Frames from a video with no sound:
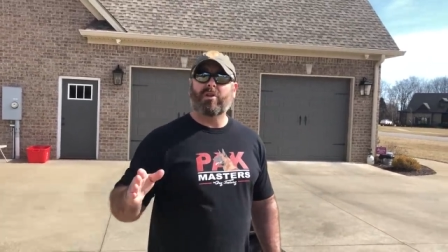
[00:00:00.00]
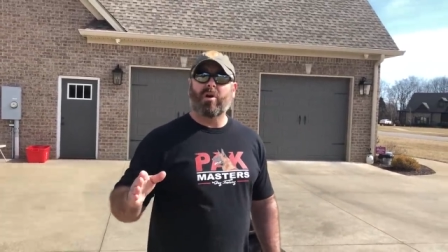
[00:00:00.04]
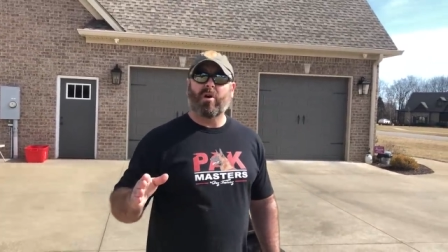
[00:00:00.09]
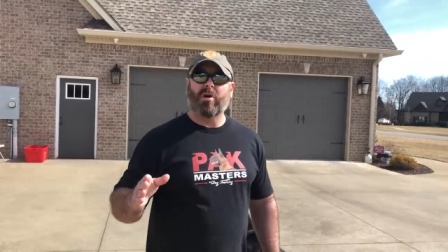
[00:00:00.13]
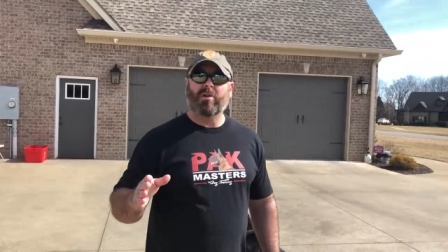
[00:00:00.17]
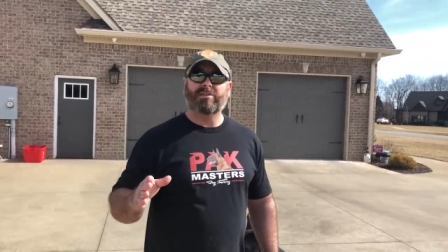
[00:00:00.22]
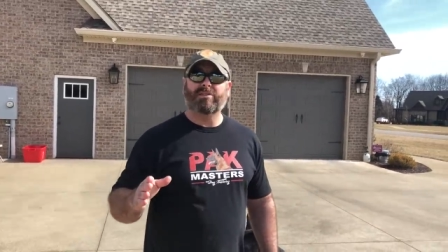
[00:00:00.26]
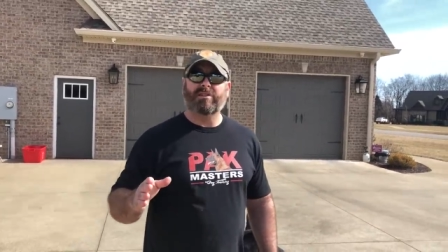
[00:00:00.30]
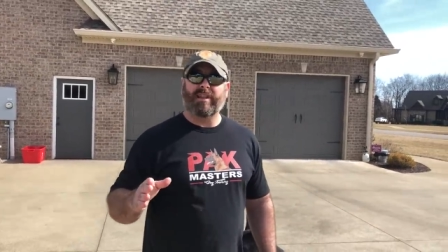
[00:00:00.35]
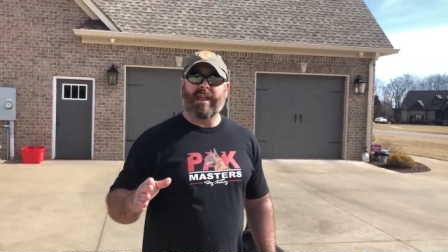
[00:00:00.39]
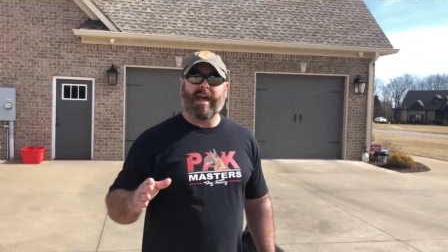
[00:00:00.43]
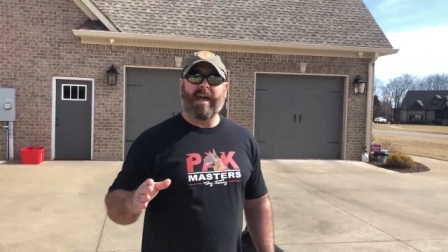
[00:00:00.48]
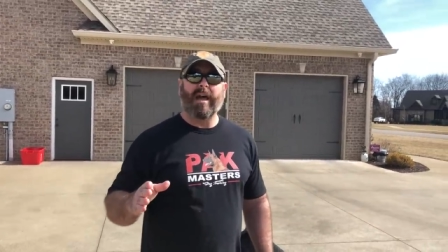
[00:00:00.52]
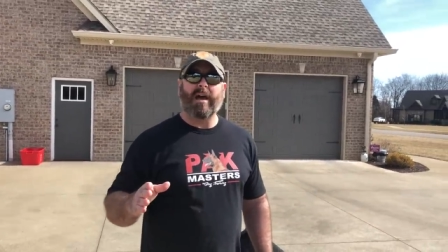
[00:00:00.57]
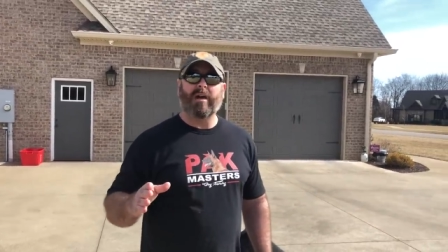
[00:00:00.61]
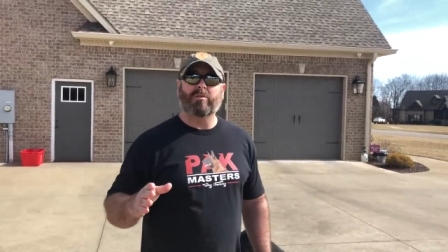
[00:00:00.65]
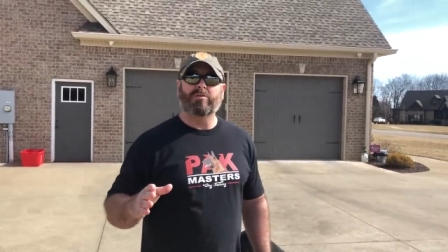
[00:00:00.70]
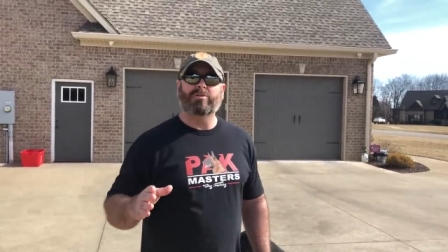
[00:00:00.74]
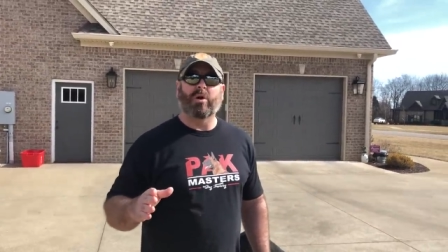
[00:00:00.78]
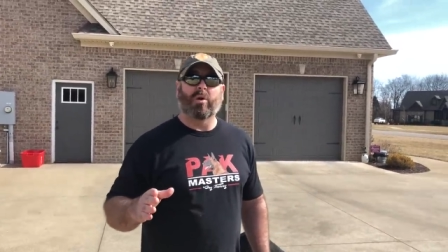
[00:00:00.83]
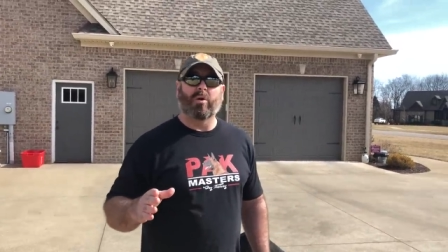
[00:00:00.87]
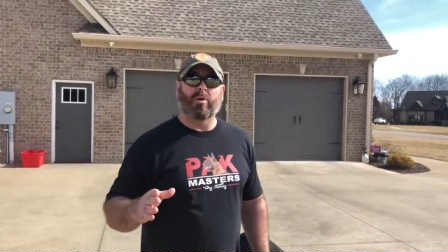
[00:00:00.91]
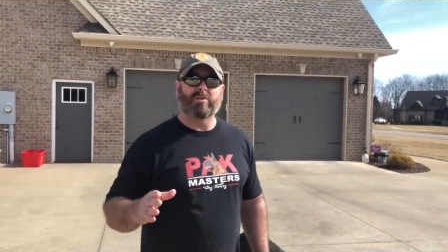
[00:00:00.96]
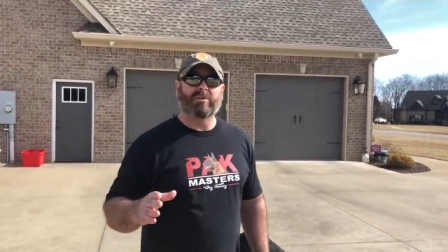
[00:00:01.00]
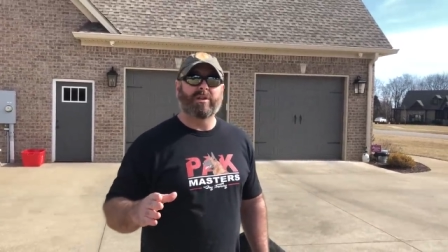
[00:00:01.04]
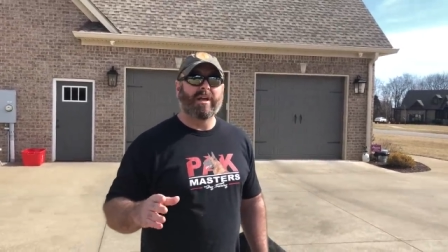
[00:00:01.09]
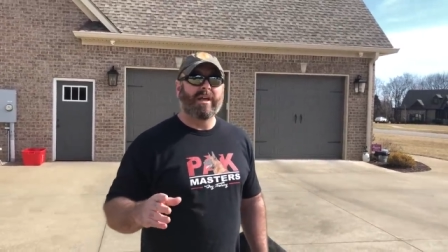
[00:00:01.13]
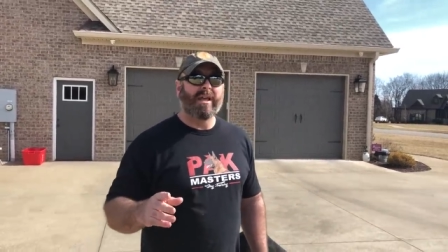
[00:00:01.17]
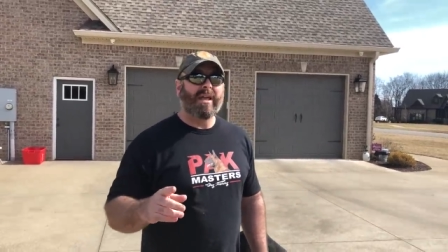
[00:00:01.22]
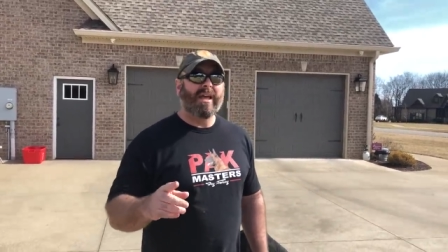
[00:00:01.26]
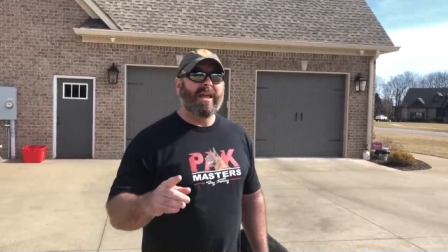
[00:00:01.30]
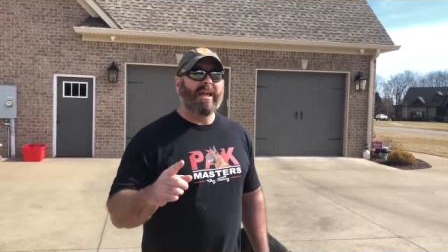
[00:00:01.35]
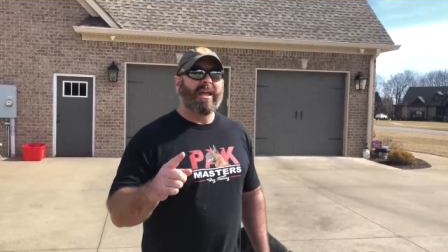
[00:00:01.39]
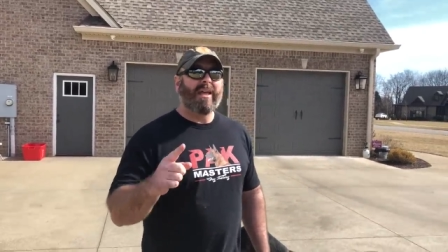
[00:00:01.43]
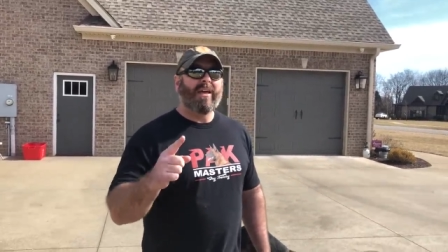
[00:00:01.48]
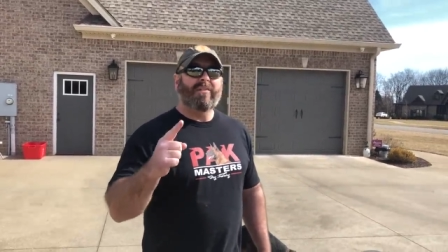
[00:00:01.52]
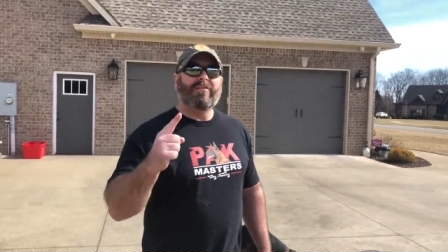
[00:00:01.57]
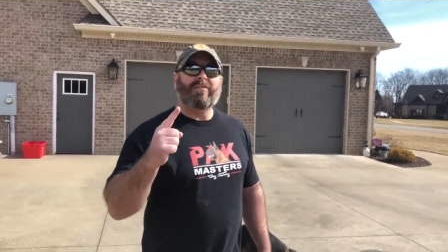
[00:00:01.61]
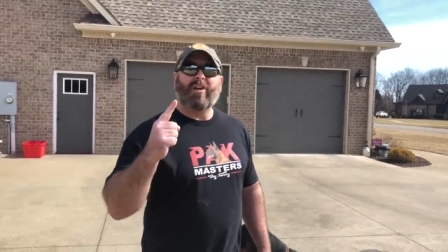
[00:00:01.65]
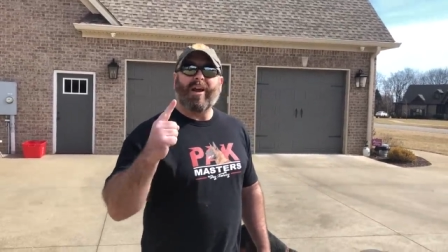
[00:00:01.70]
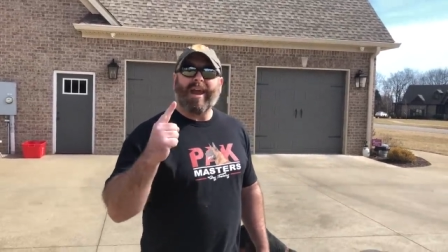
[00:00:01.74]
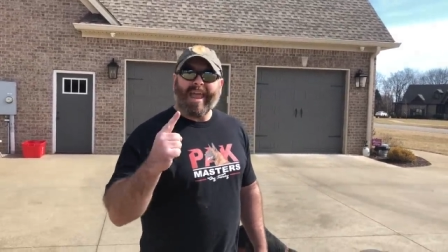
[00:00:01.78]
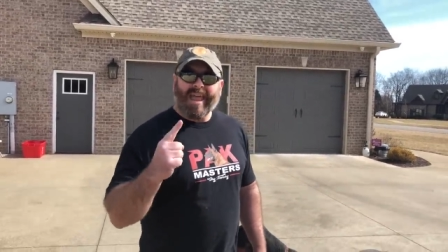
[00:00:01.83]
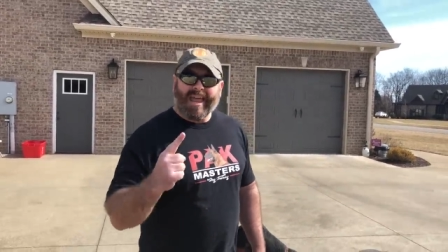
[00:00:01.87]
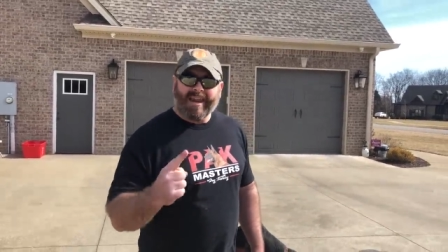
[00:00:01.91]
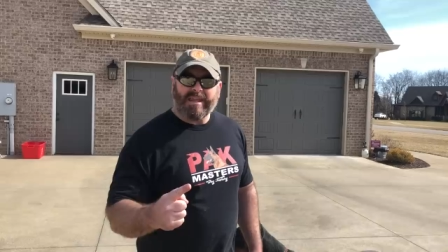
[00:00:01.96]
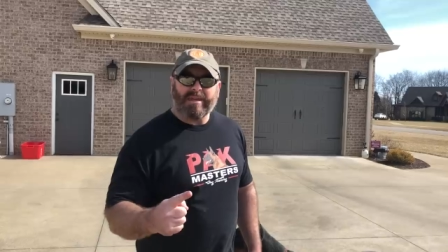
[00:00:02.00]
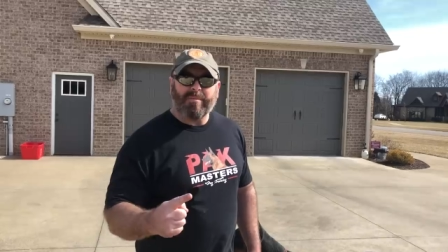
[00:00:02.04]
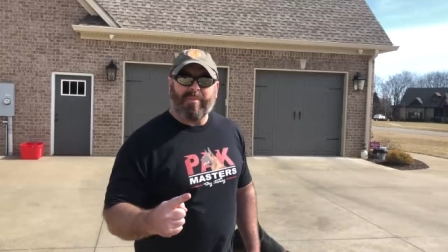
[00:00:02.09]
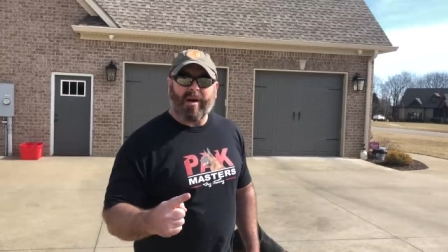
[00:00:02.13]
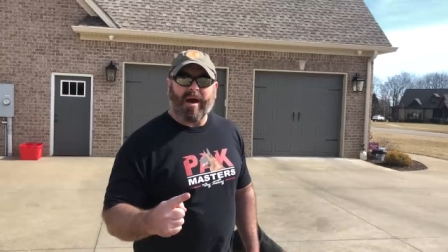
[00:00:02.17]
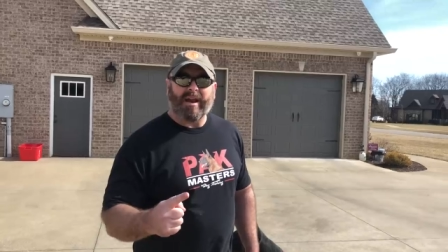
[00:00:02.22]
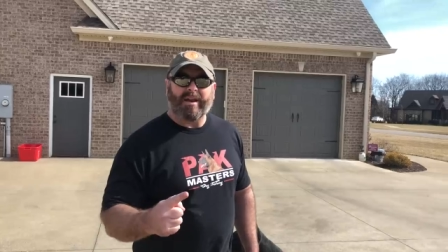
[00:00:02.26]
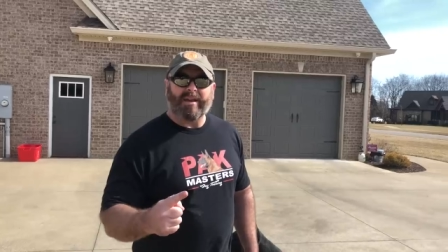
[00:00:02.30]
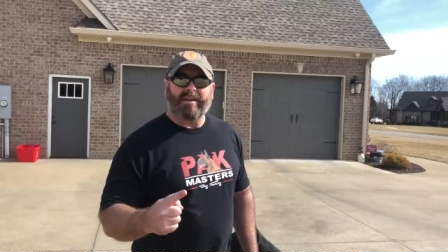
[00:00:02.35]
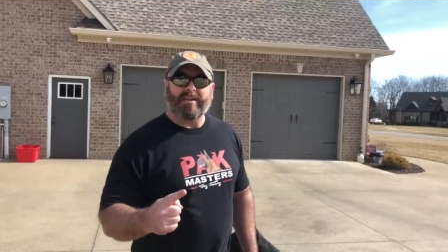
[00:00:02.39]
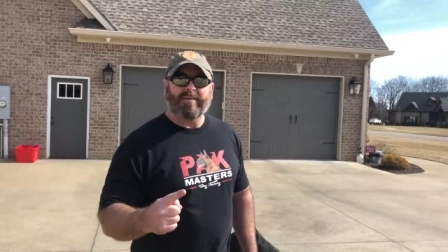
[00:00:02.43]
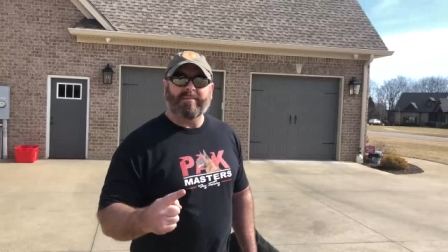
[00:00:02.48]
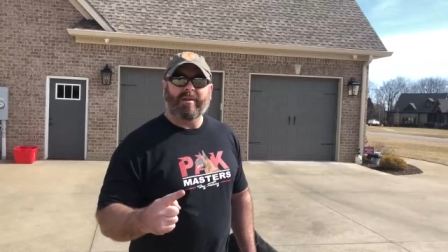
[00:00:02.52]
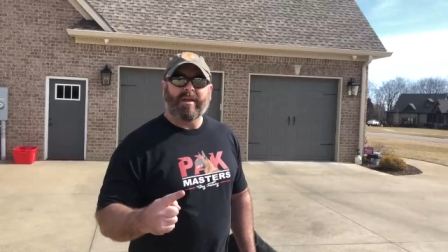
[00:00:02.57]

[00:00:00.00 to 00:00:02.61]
dogs in the household for anybody.